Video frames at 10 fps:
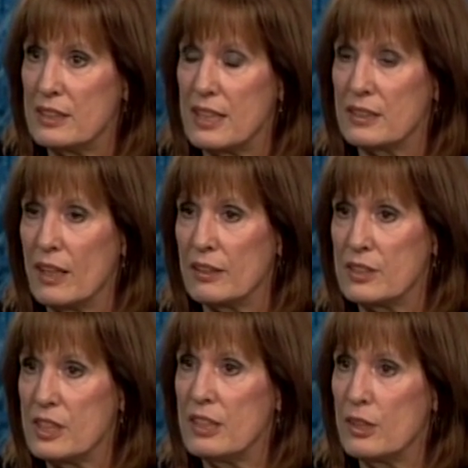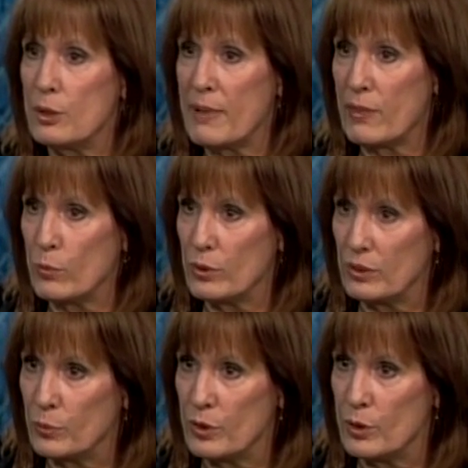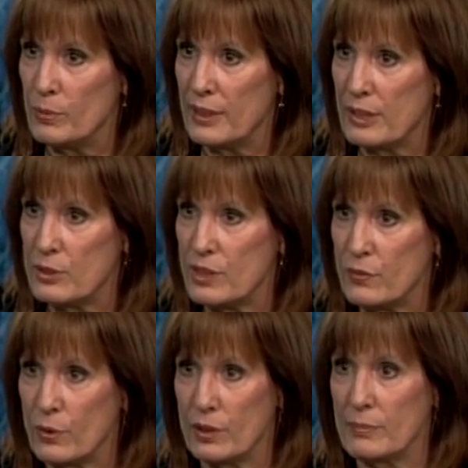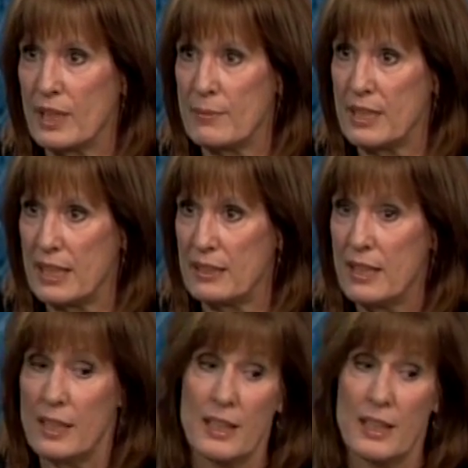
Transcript: technology, you hear about the World Renewable Energy Forum coming, and